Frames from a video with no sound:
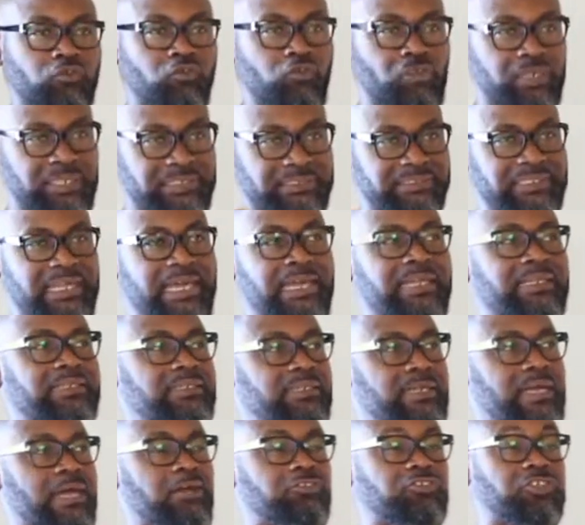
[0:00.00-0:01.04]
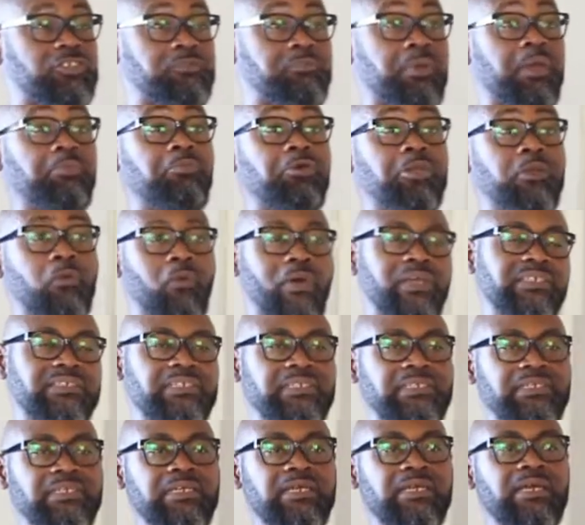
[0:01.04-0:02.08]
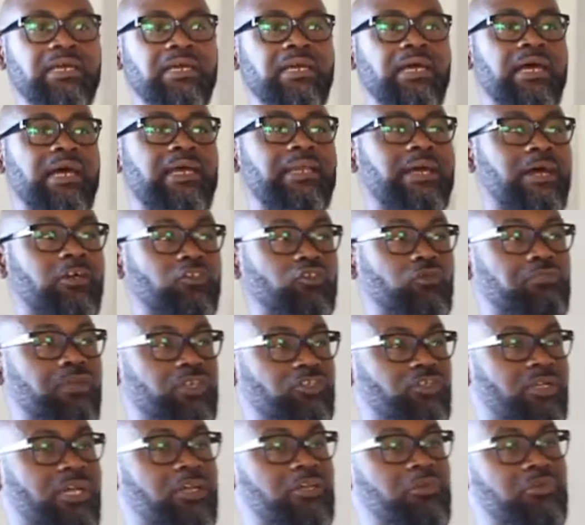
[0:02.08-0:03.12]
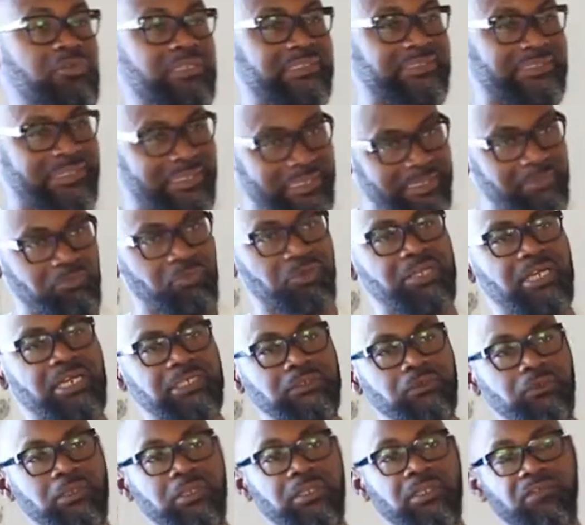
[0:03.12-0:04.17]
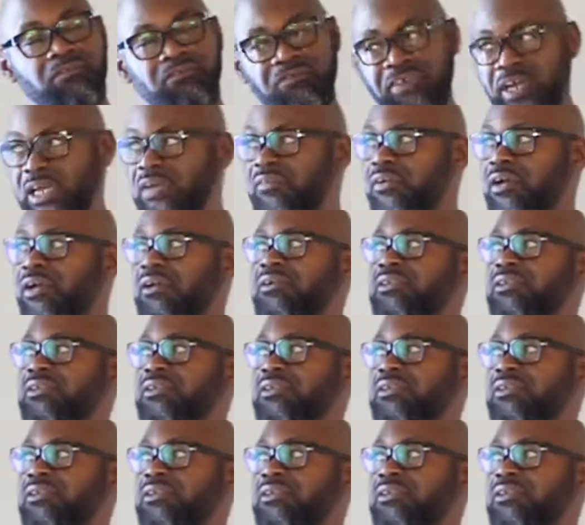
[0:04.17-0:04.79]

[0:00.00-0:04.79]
to understand how to spend money wisely and how to make sure that you retain money as well. Very, very